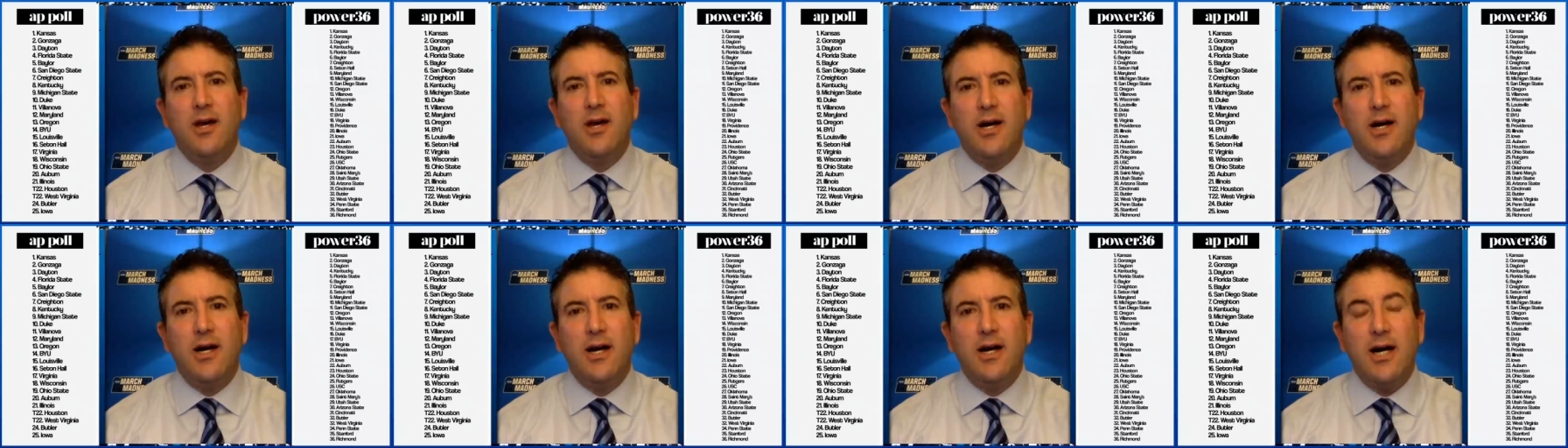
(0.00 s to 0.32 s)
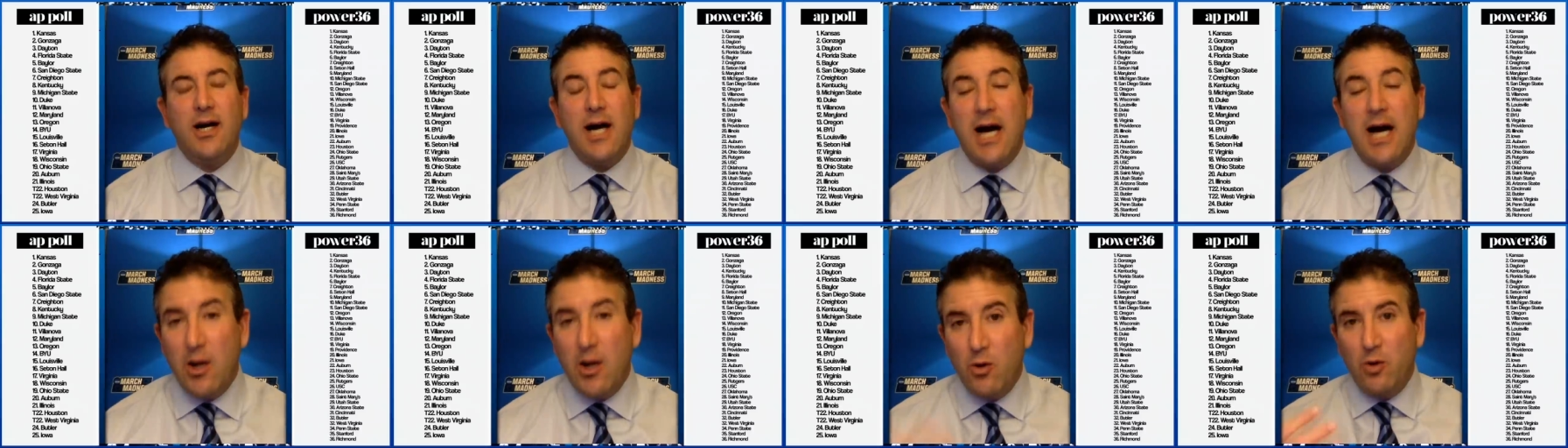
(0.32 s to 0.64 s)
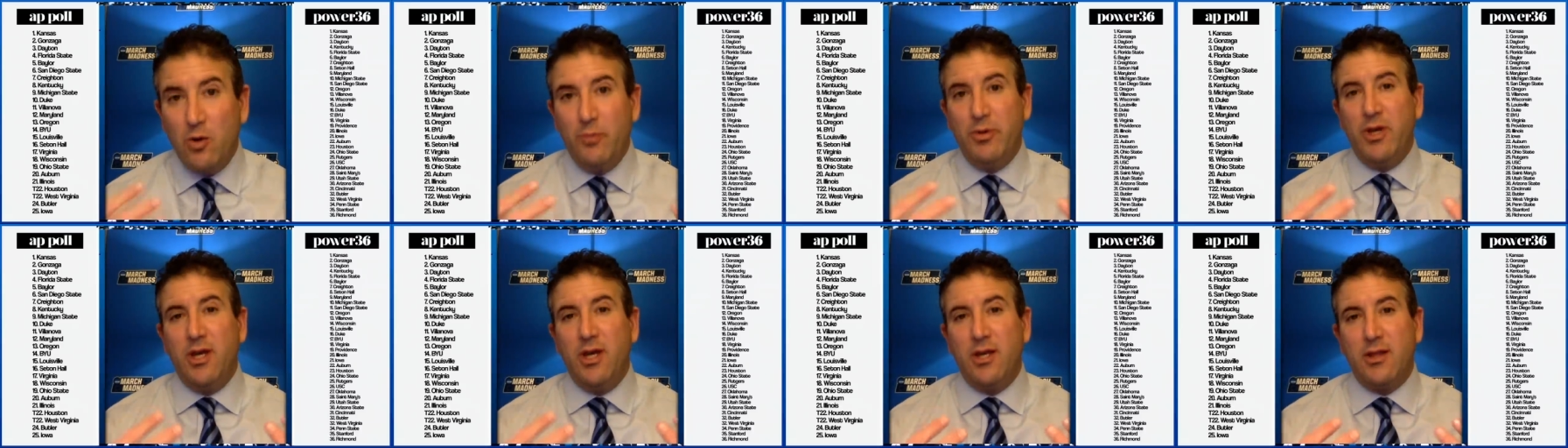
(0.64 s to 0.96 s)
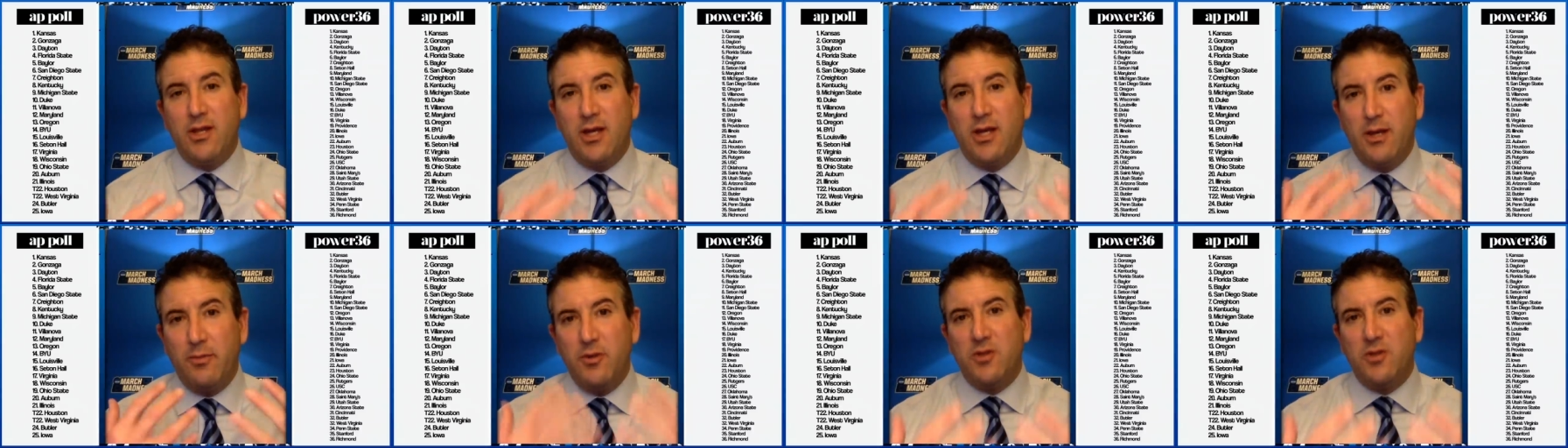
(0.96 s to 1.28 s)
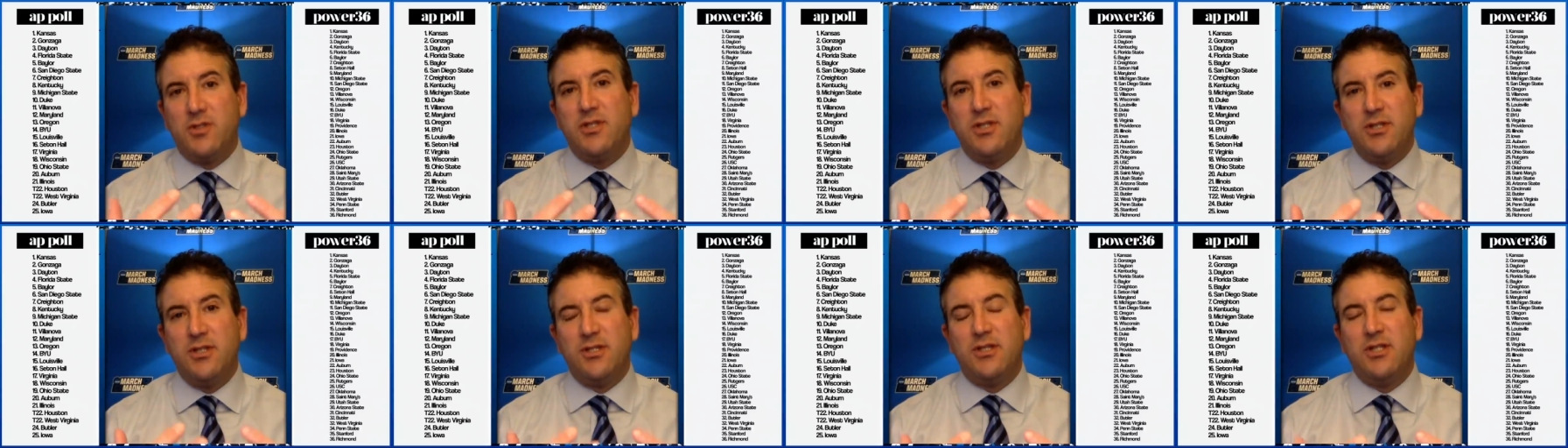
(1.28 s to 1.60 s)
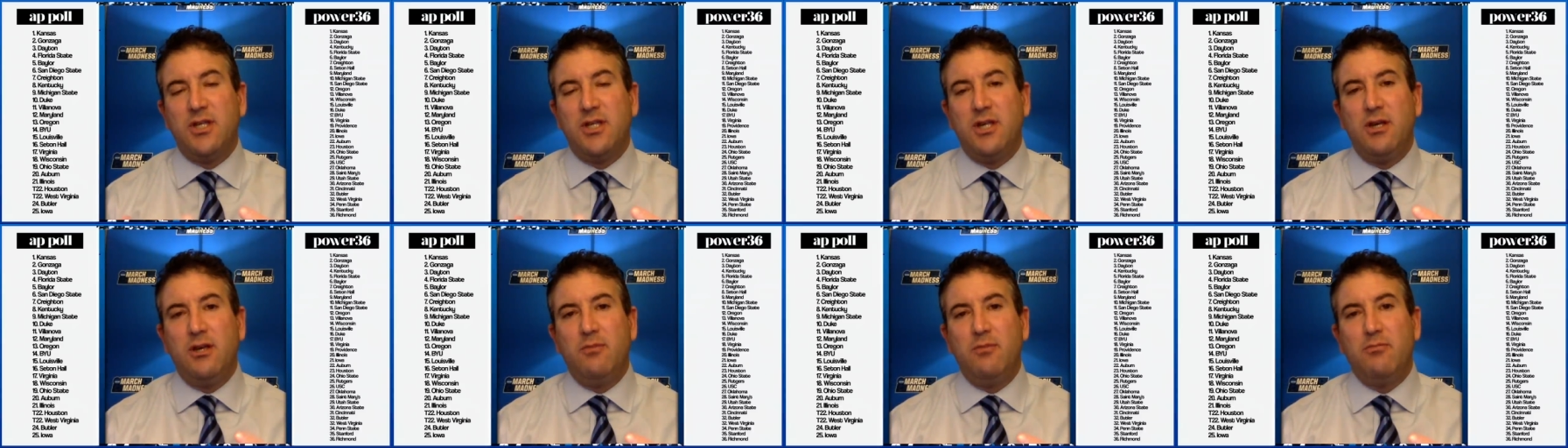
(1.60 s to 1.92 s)
Uh, I will be at the
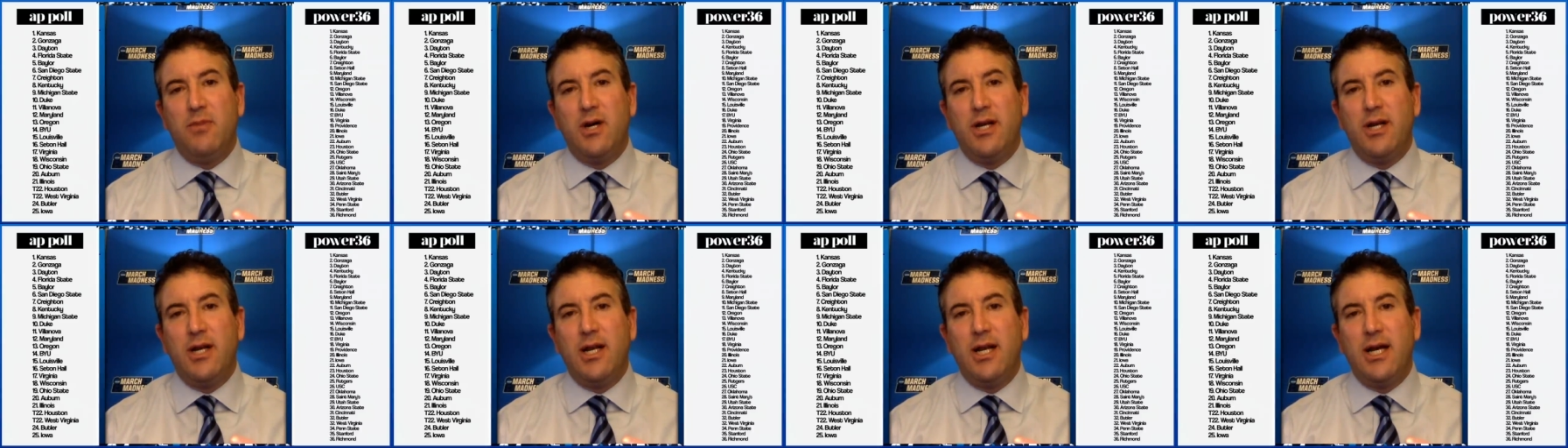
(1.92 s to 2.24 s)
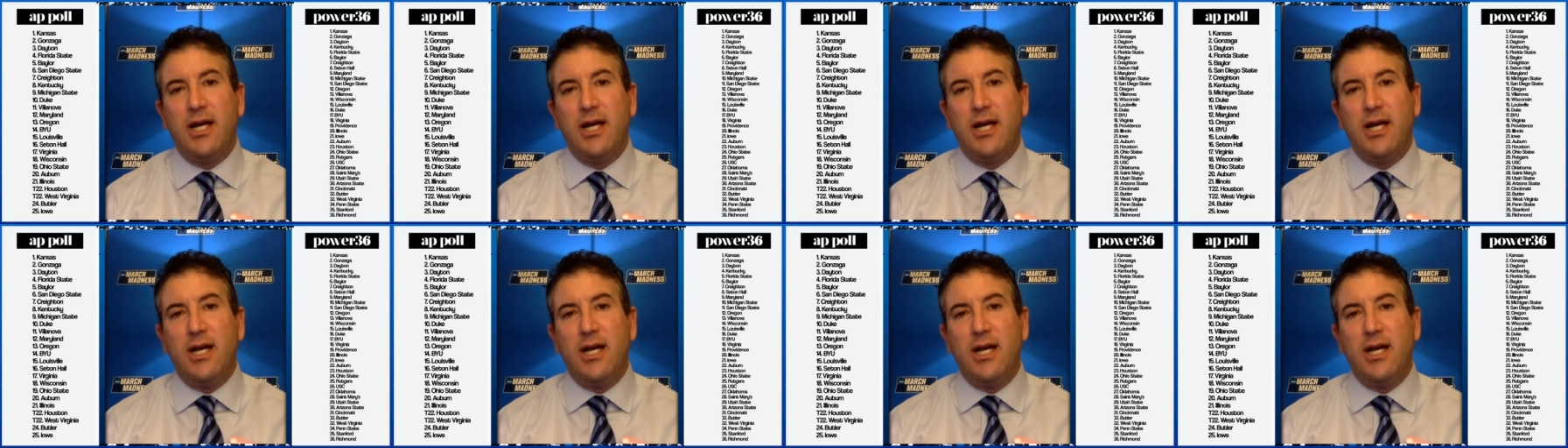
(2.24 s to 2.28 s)
WCC Monday